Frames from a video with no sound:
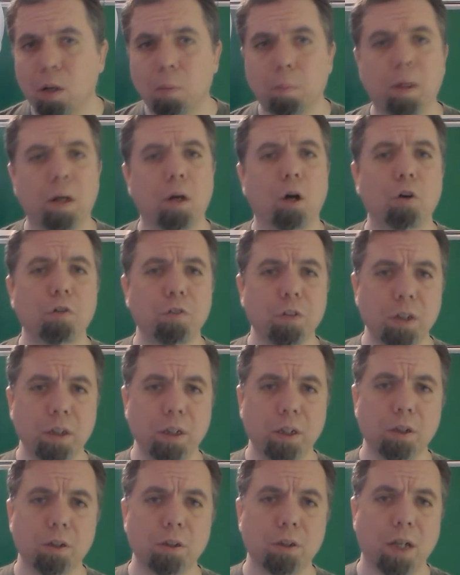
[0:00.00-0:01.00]
but over the
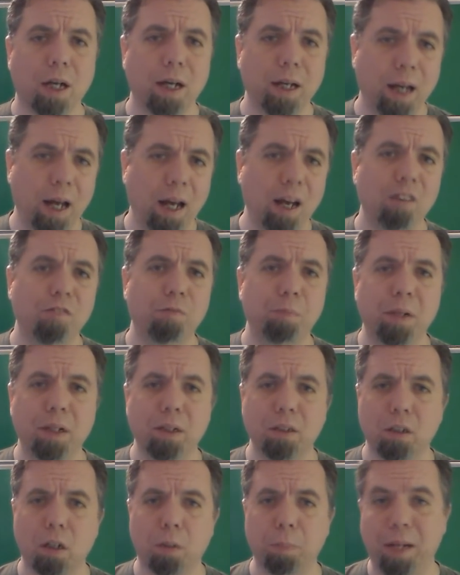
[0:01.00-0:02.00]
years, I have
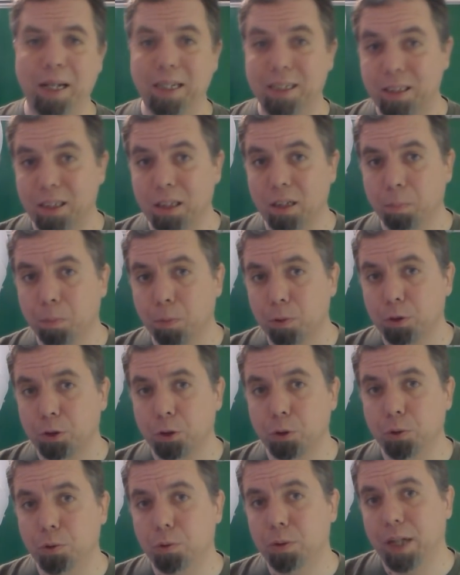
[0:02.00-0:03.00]
picked up a tip or
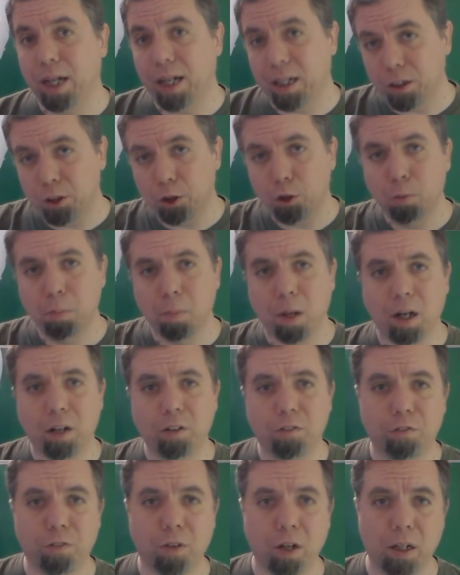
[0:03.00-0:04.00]
two that you
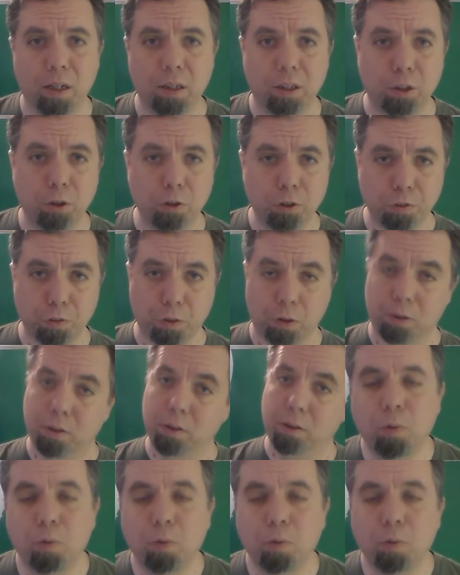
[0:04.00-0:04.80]
might find useful.